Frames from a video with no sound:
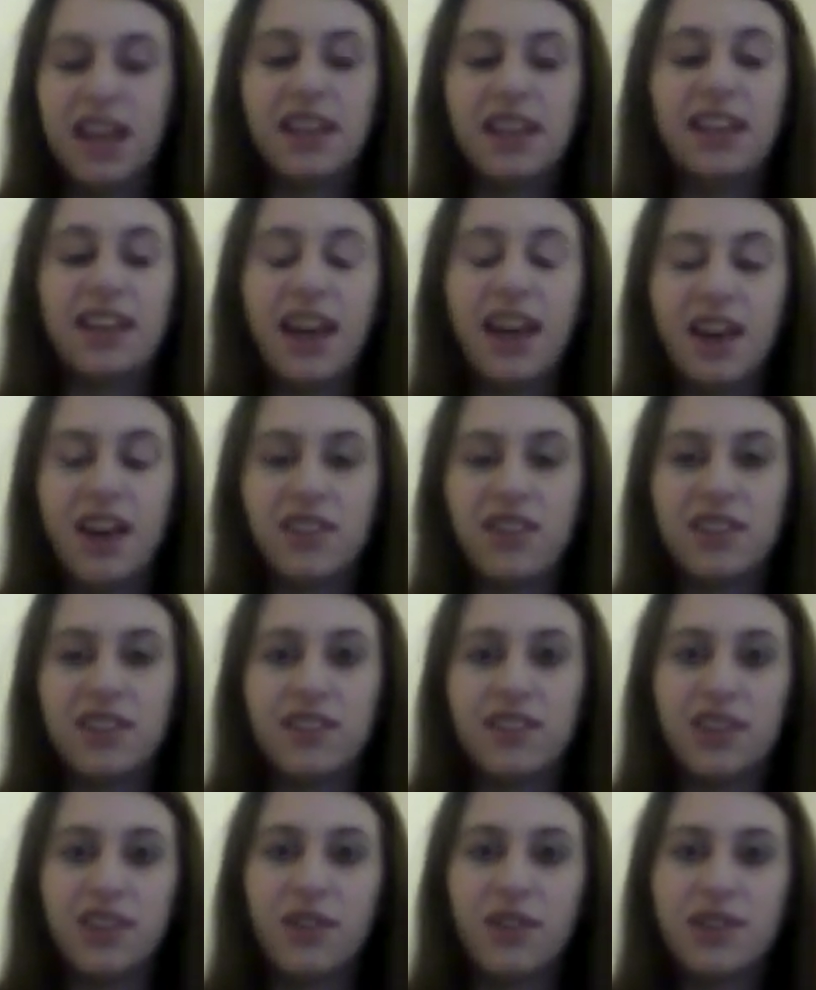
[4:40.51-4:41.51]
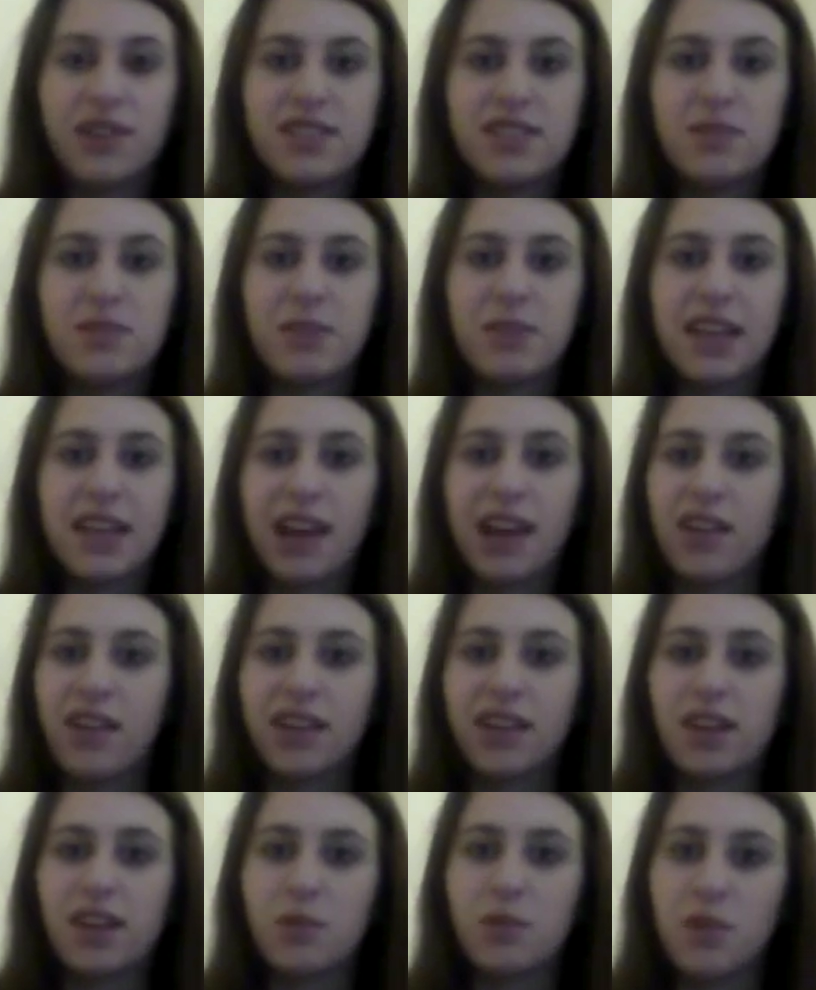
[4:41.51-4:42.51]
Now, if you're going to be
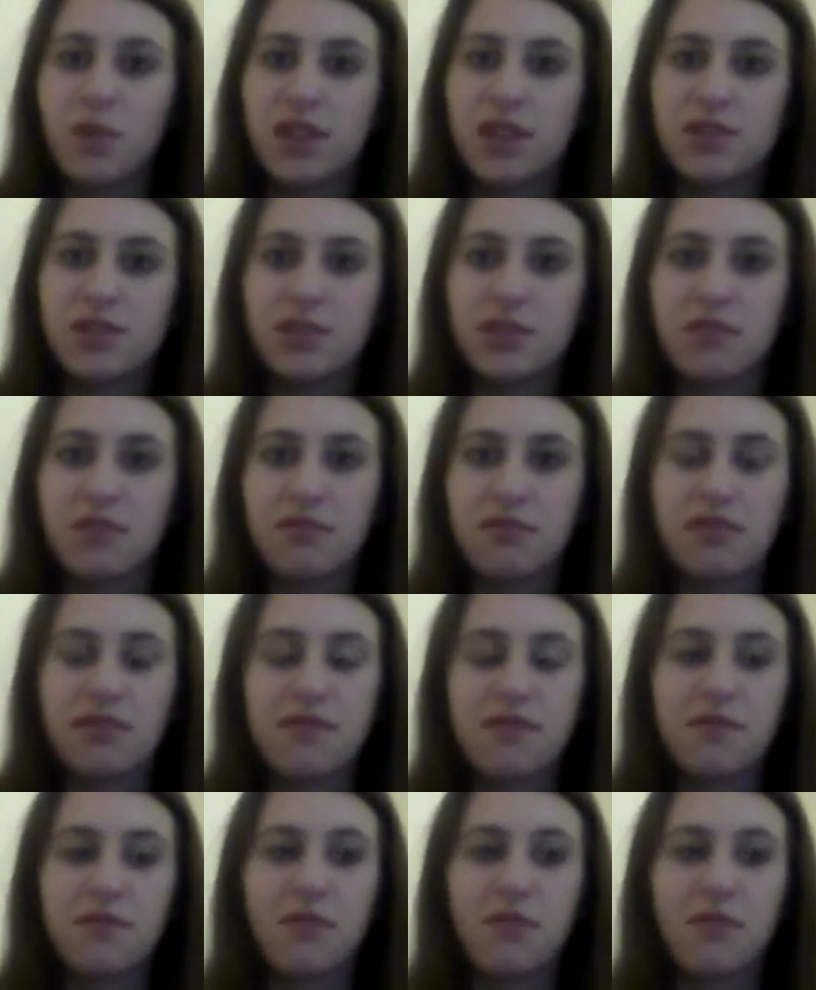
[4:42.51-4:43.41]
counting 1, 2, 3,